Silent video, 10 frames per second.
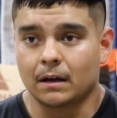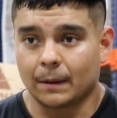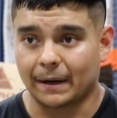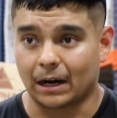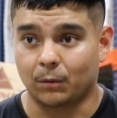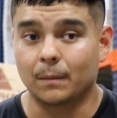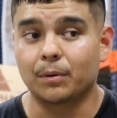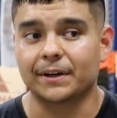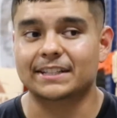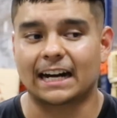But at one
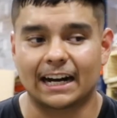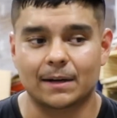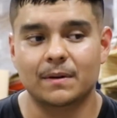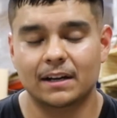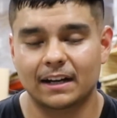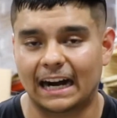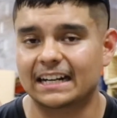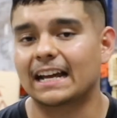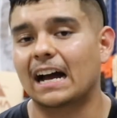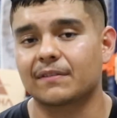point in time, I
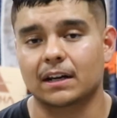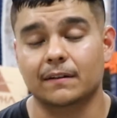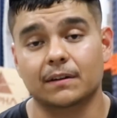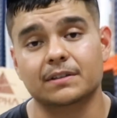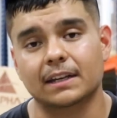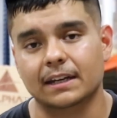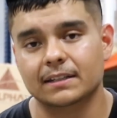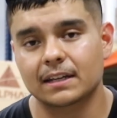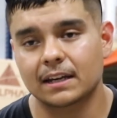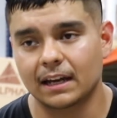didn't have any of those things.